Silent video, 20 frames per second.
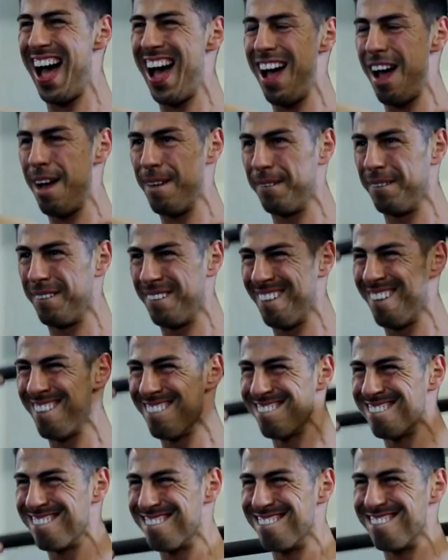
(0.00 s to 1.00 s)
of your shoulders
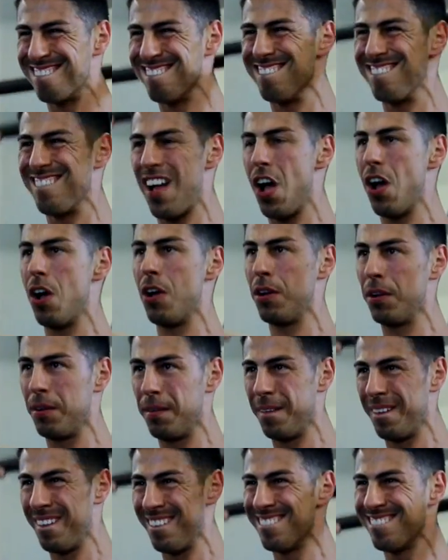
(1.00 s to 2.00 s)
as if you're going to
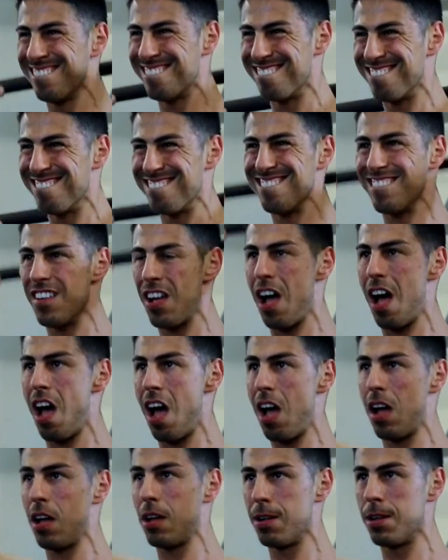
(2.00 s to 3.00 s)
get into a squat
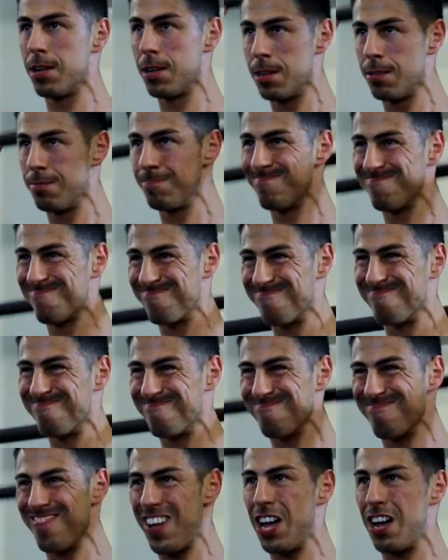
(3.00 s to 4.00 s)
position.
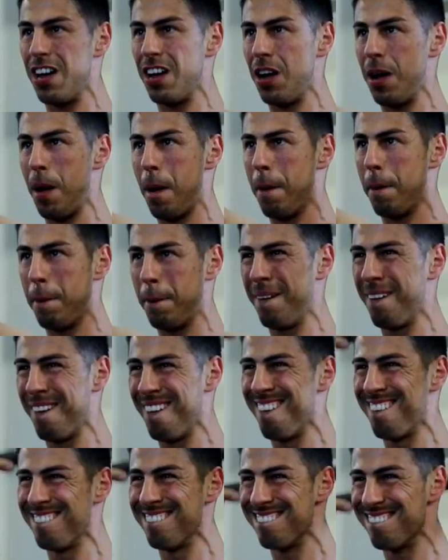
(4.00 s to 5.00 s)
And then perform the
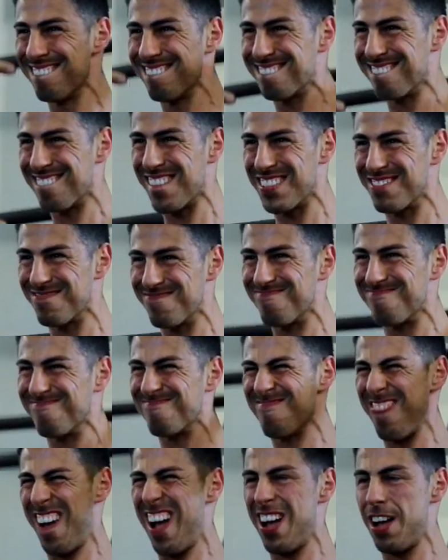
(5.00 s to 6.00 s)
behind neck press,
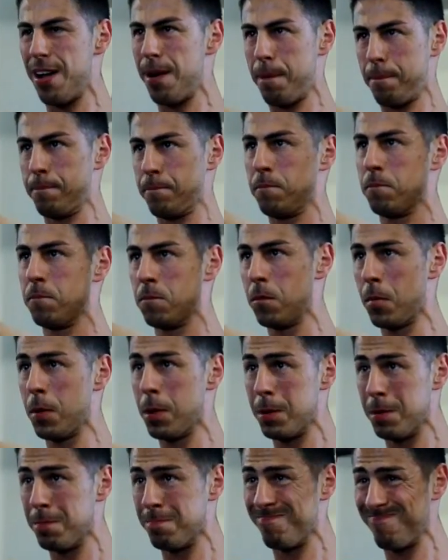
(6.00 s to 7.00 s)
driving the
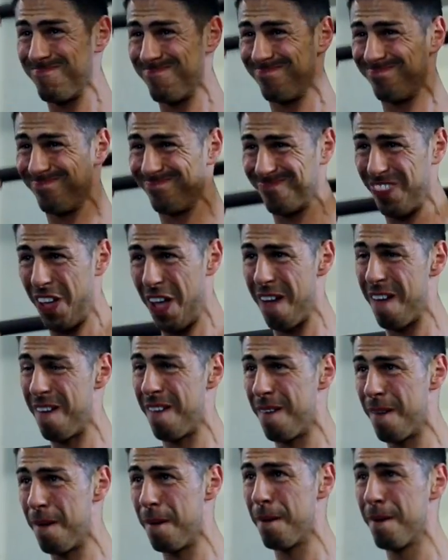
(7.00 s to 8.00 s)
bar up above your
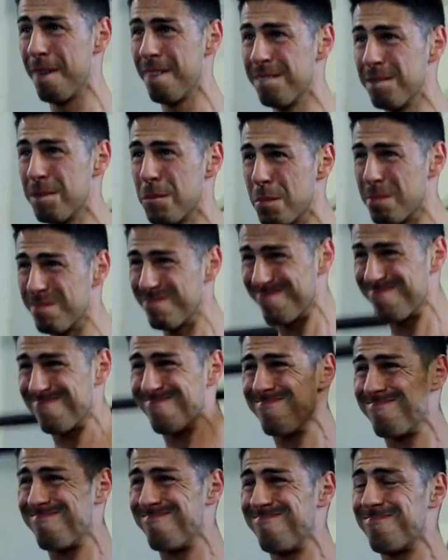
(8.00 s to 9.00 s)
head, once again
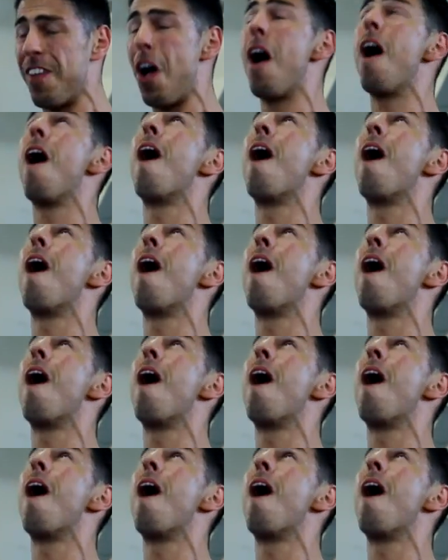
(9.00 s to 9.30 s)
not locking out